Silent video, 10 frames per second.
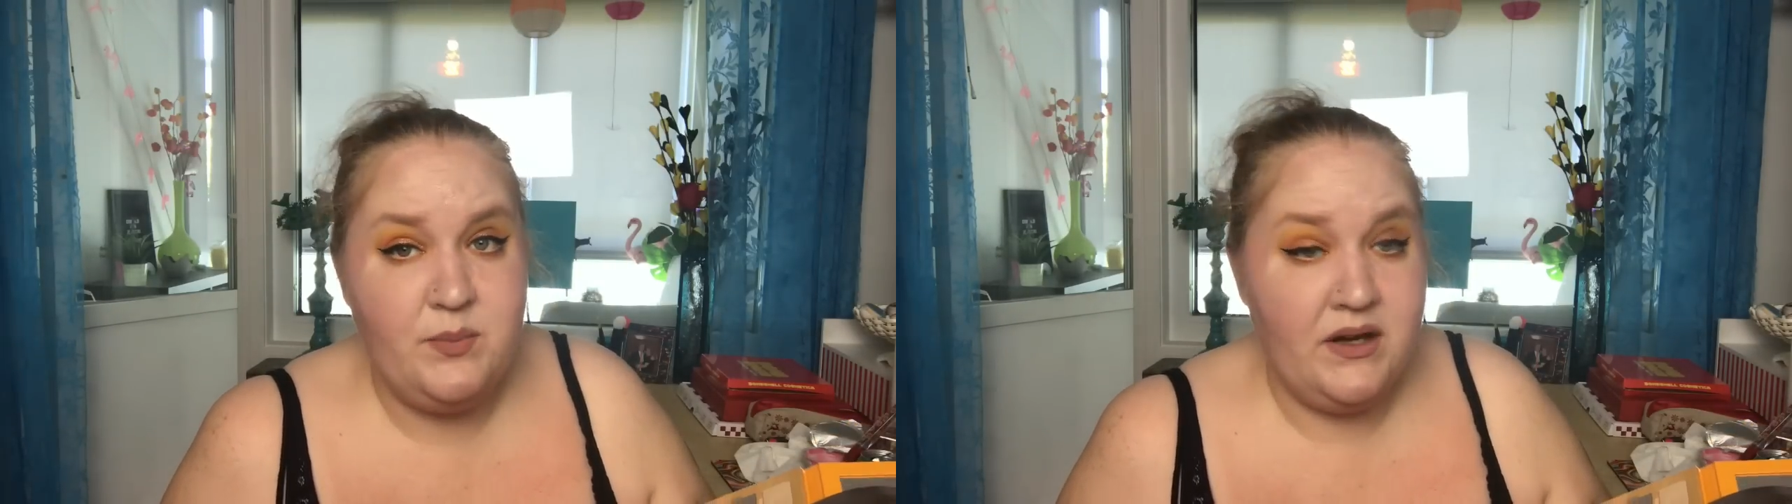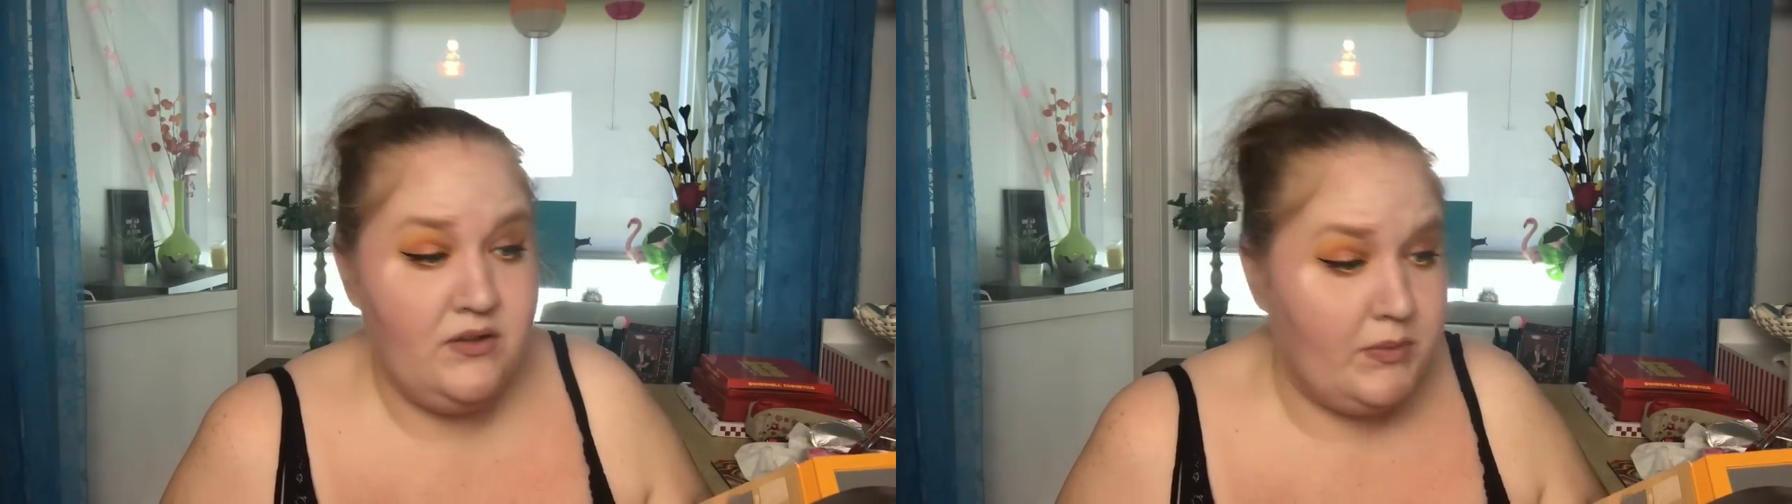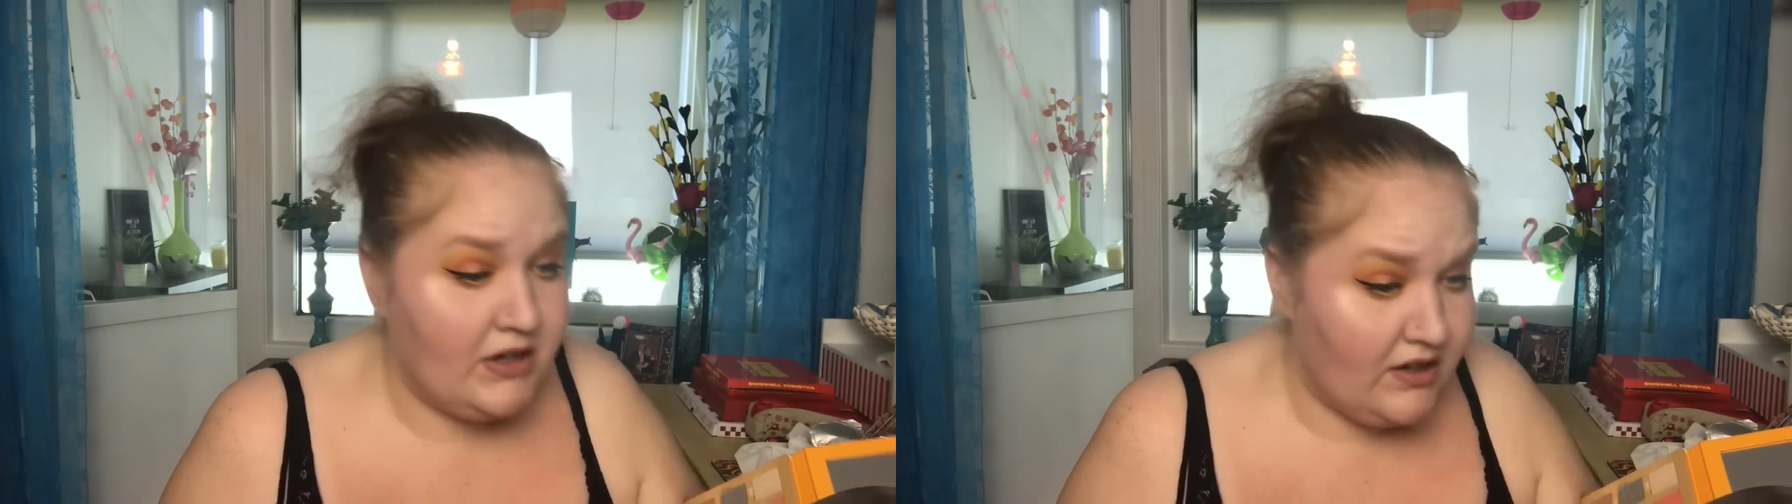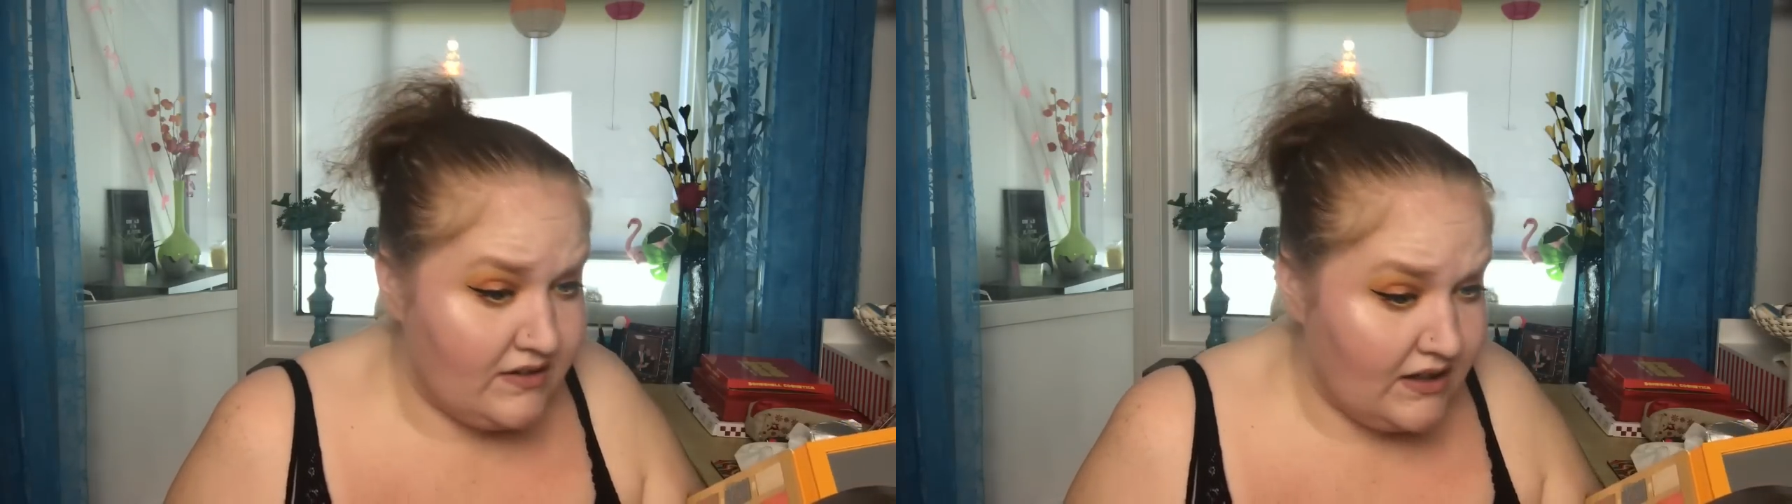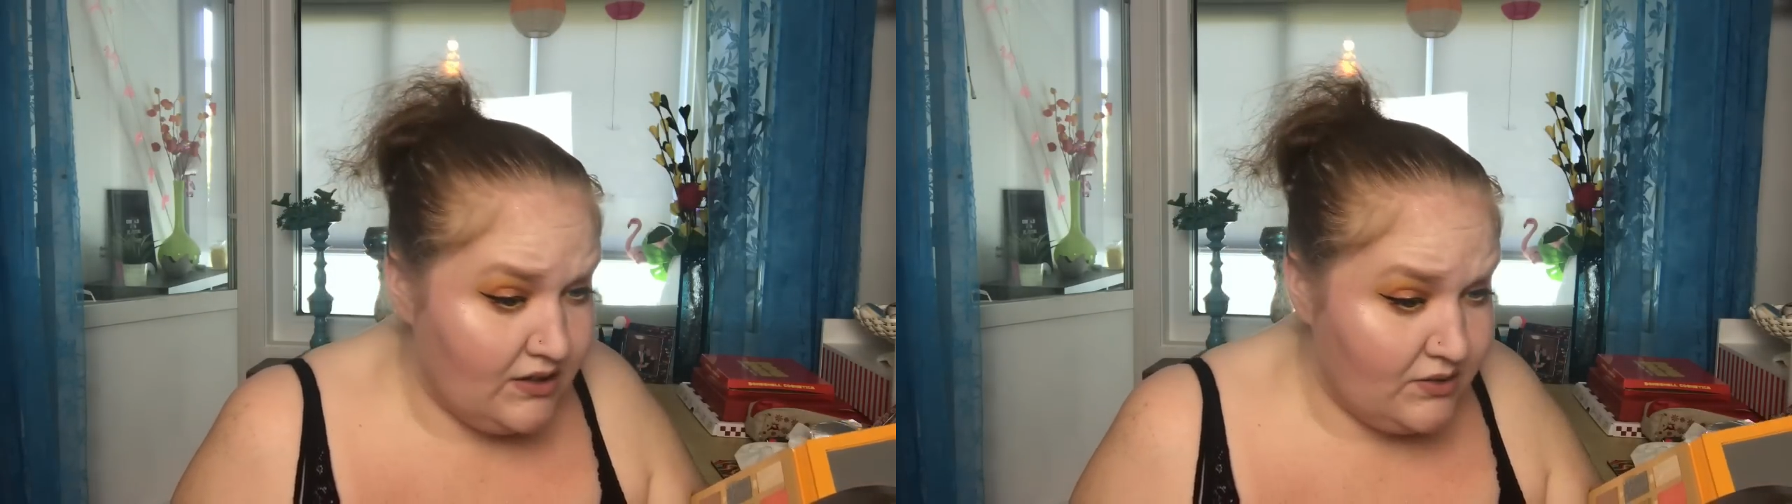Buds
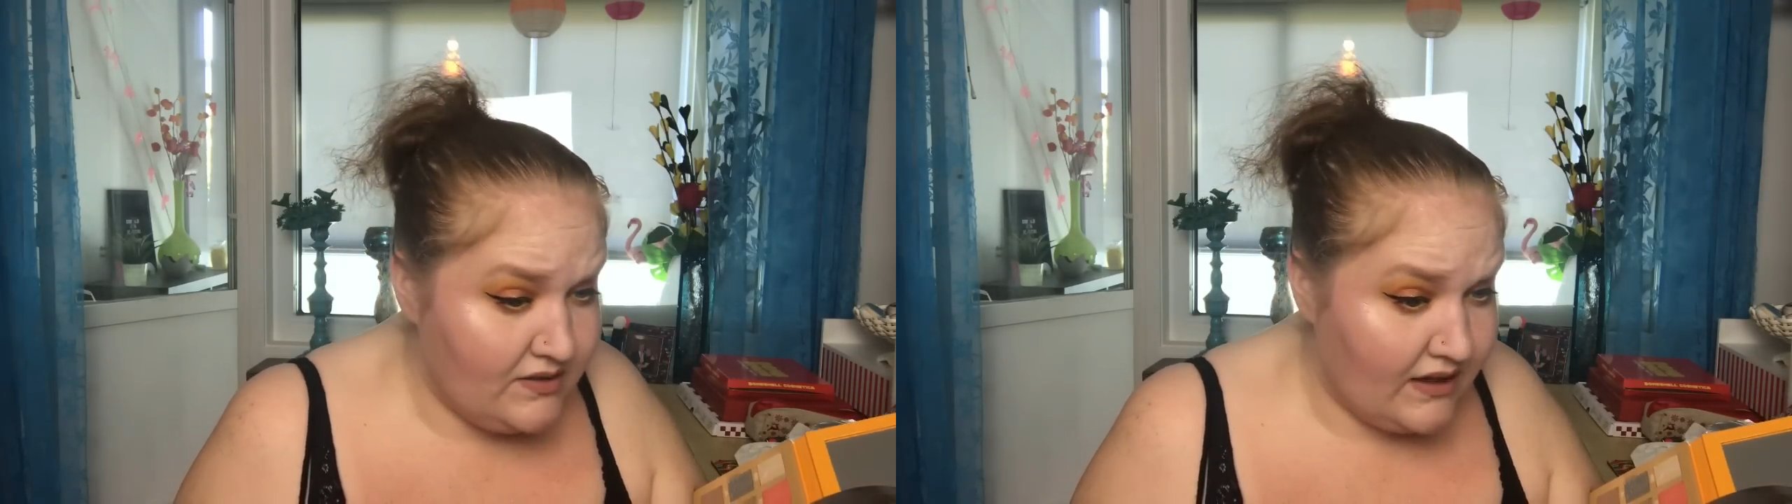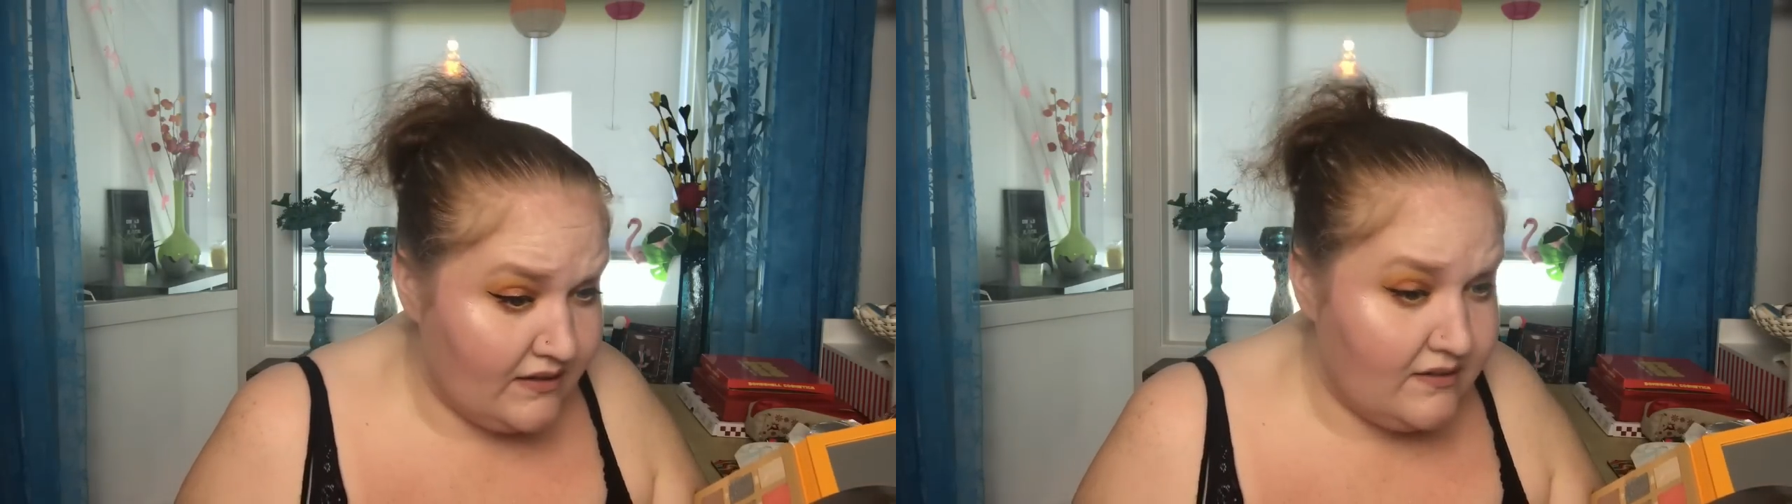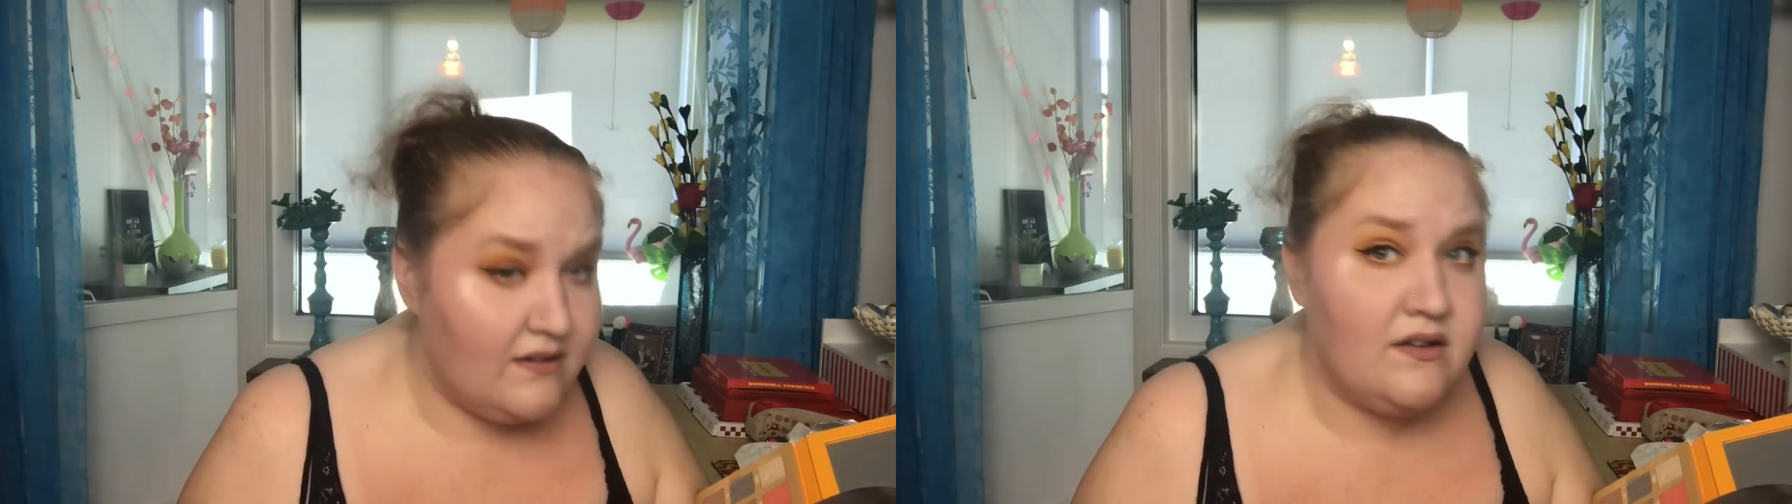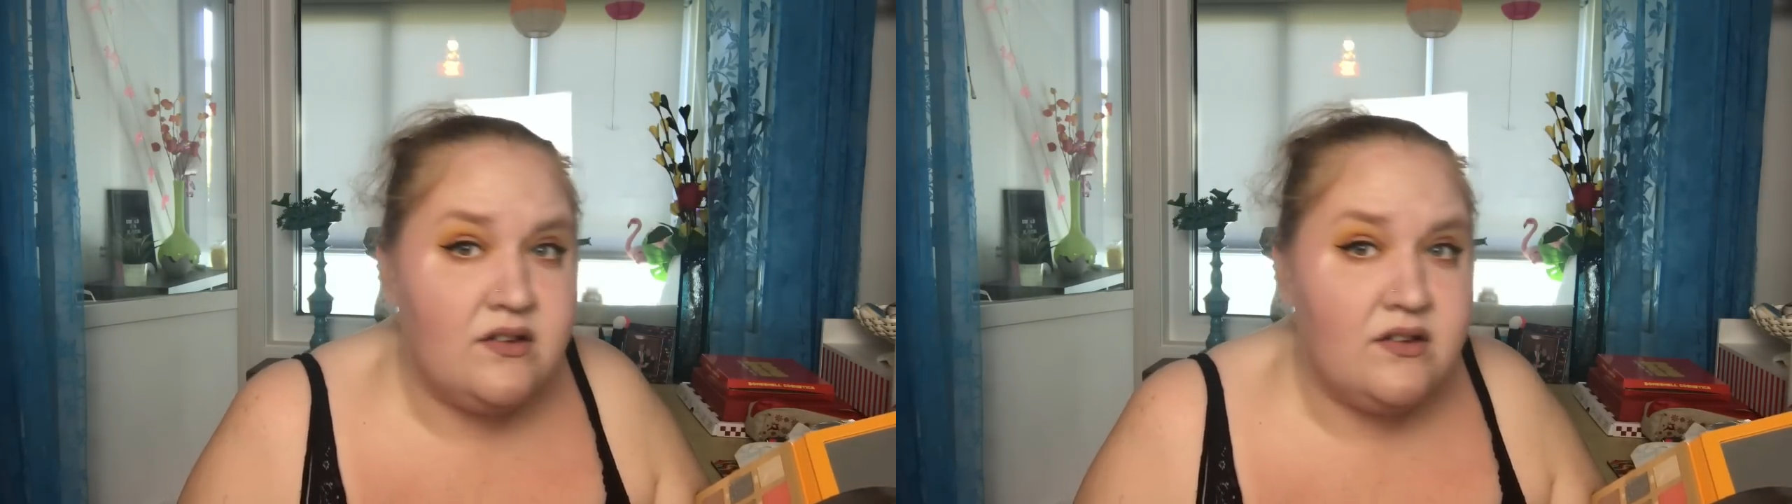because I use that